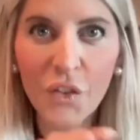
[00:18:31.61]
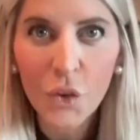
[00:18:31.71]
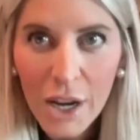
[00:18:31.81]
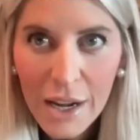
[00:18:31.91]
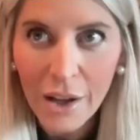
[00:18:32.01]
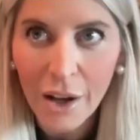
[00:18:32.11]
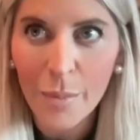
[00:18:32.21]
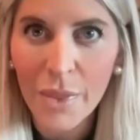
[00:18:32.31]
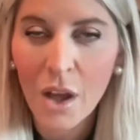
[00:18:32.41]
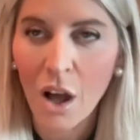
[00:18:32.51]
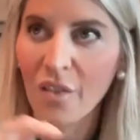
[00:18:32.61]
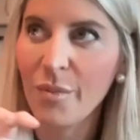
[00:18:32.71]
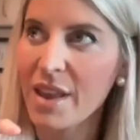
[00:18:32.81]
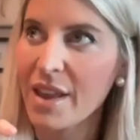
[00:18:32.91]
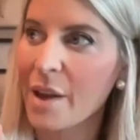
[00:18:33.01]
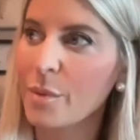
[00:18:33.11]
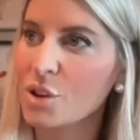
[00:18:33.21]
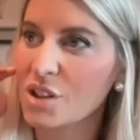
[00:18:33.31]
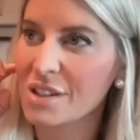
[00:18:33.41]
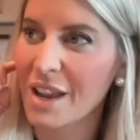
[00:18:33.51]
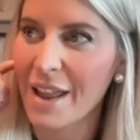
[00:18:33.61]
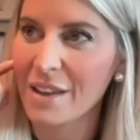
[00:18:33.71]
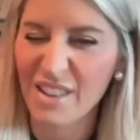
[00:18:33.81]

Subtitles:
freedom of being able just to say,